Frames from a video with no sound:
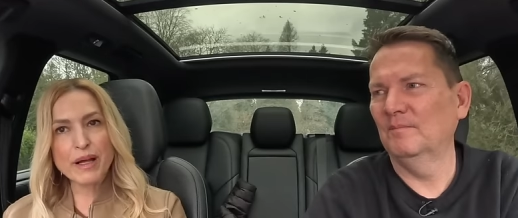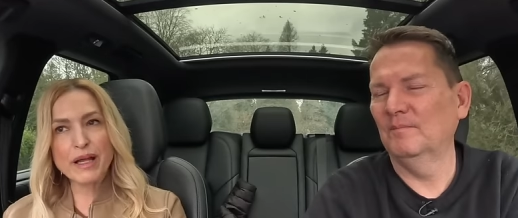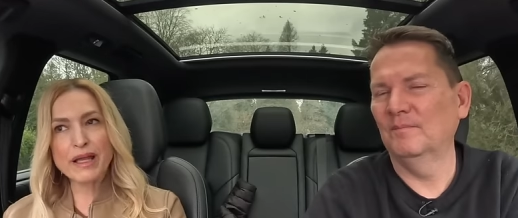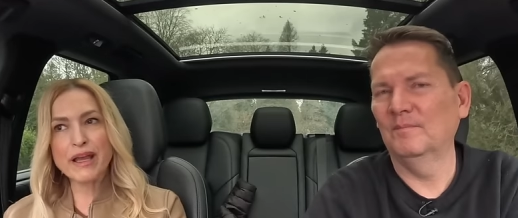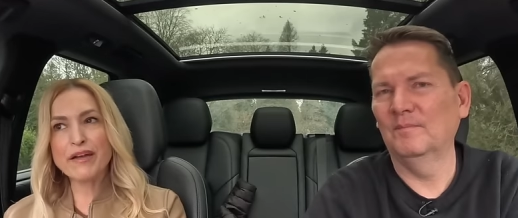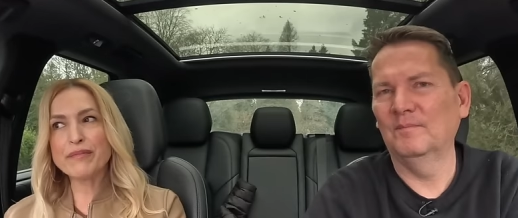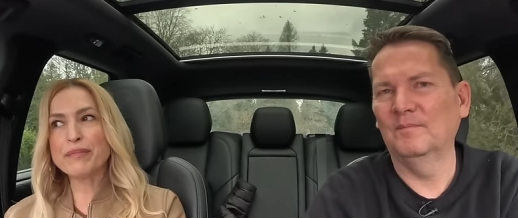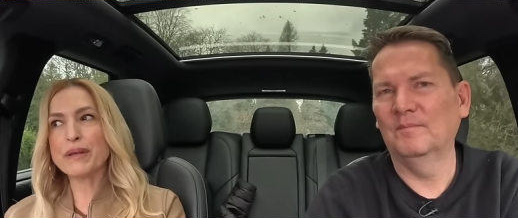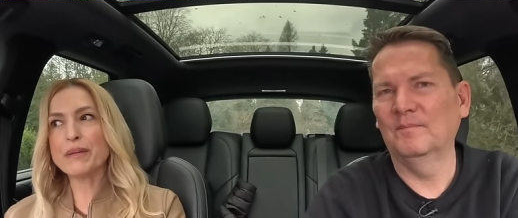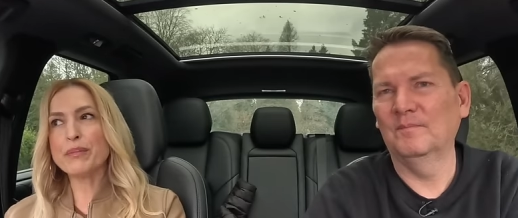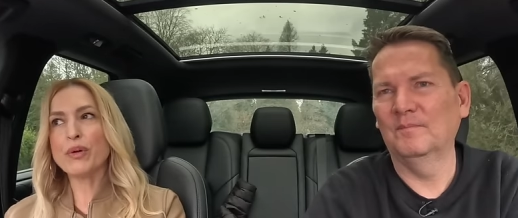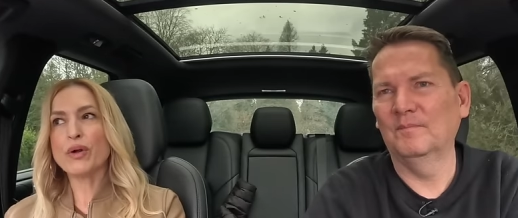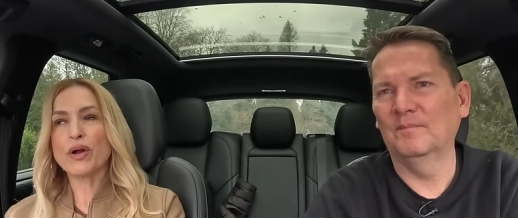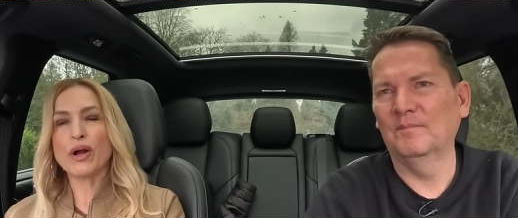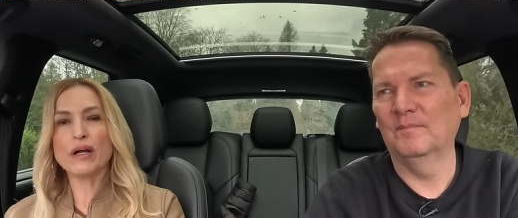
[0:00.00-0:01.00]
Speaker 1: I have
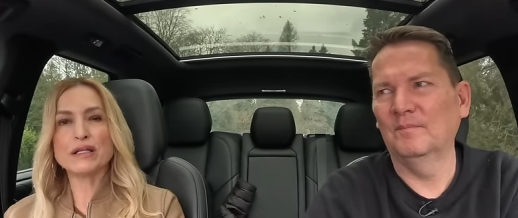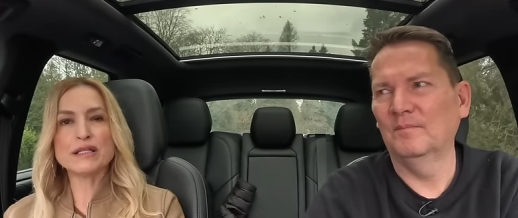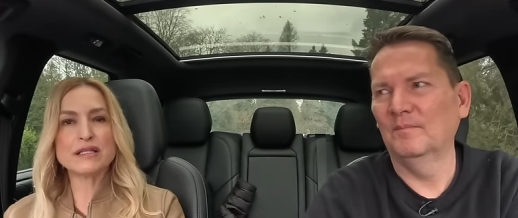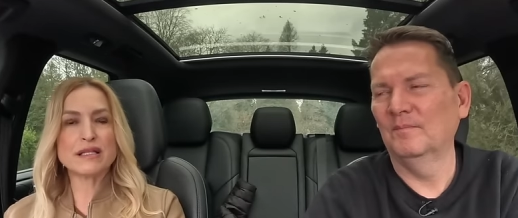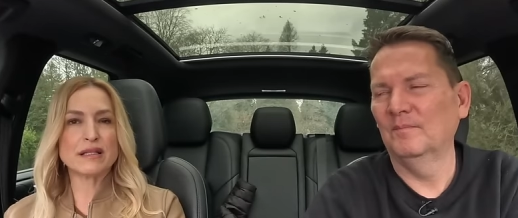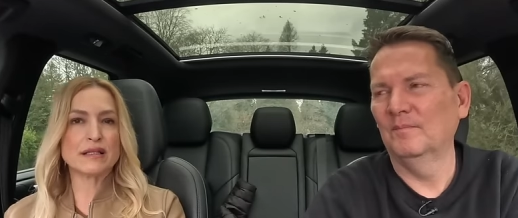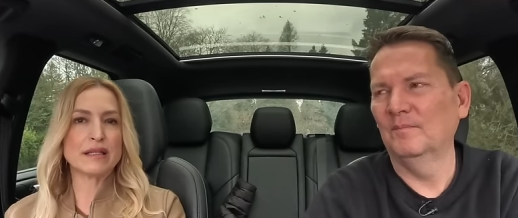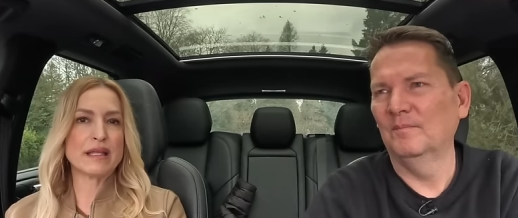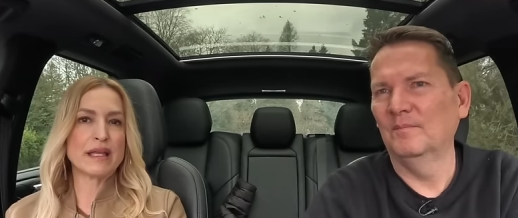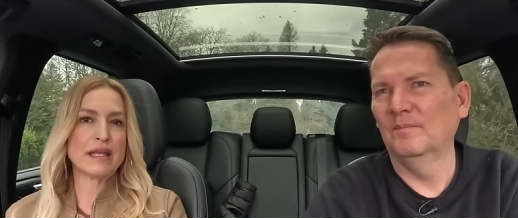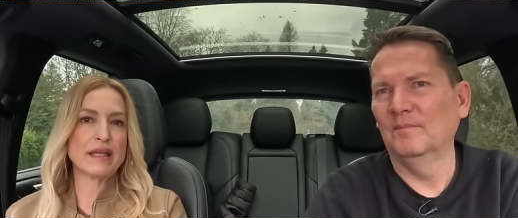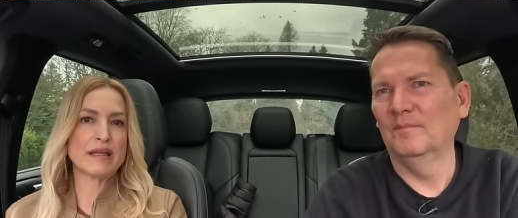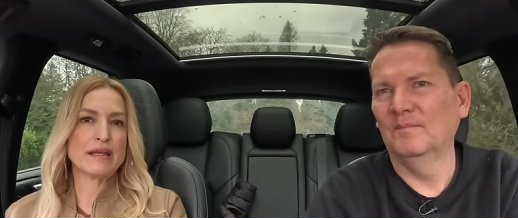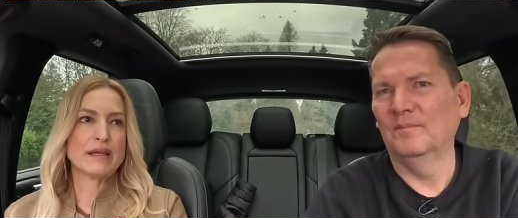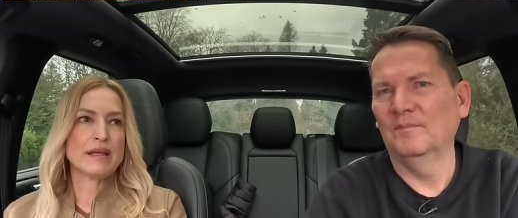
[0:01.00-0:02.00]
people
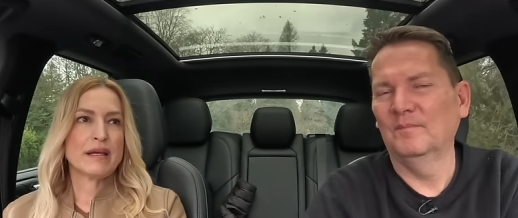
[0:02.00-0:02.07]
constantly